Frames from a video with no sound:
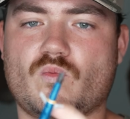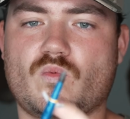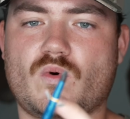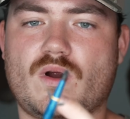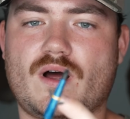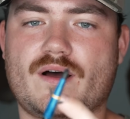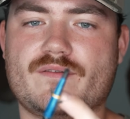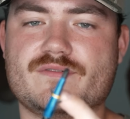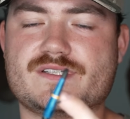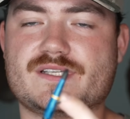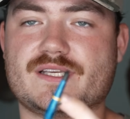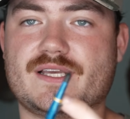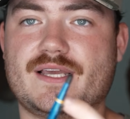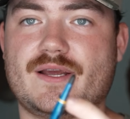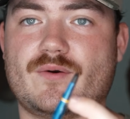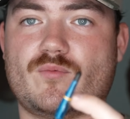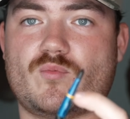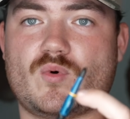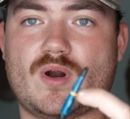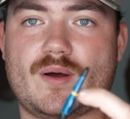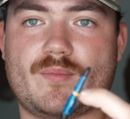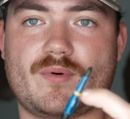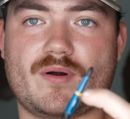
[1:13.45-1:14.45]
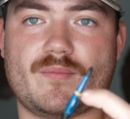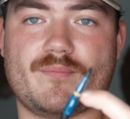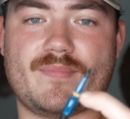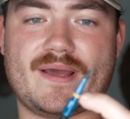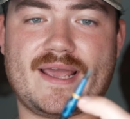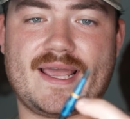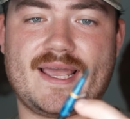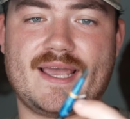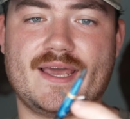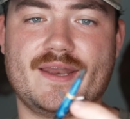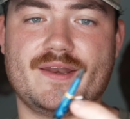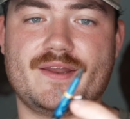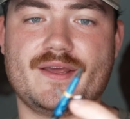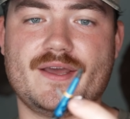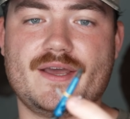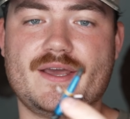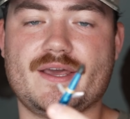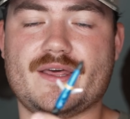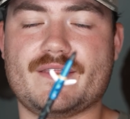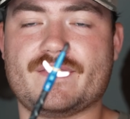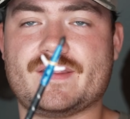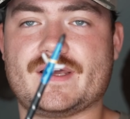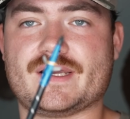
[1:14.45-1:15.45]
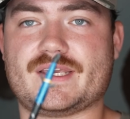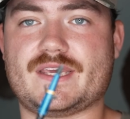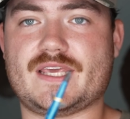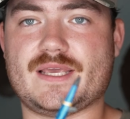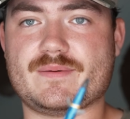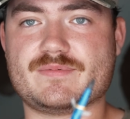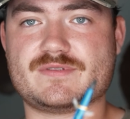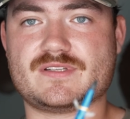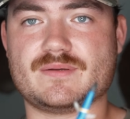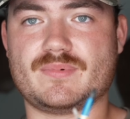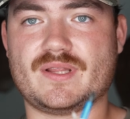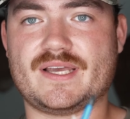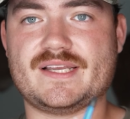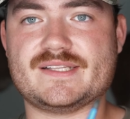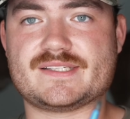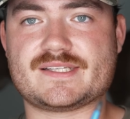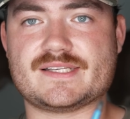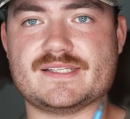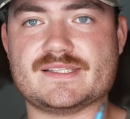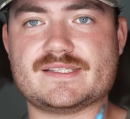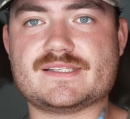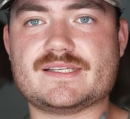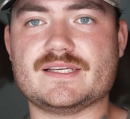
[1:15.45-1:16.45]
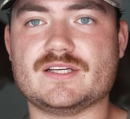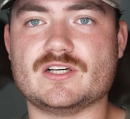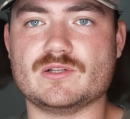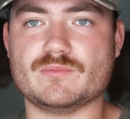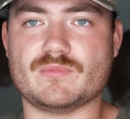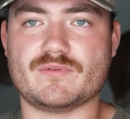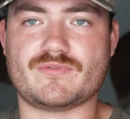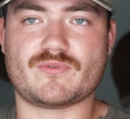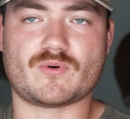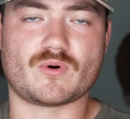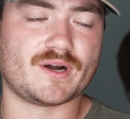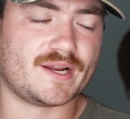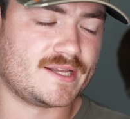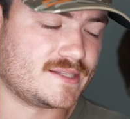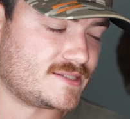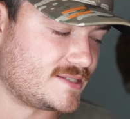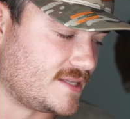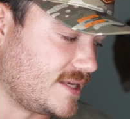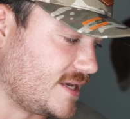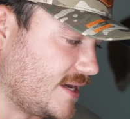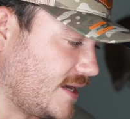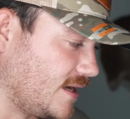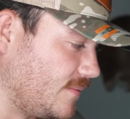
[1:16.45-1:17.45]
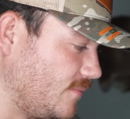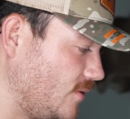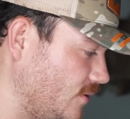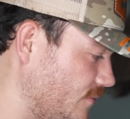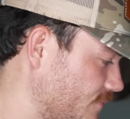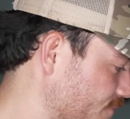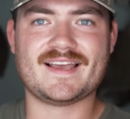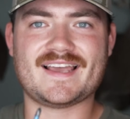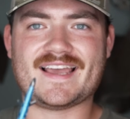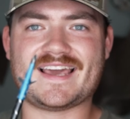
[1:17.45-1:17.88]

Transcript: obviously a rubber band that keeps the blades concealed before it hits the animal.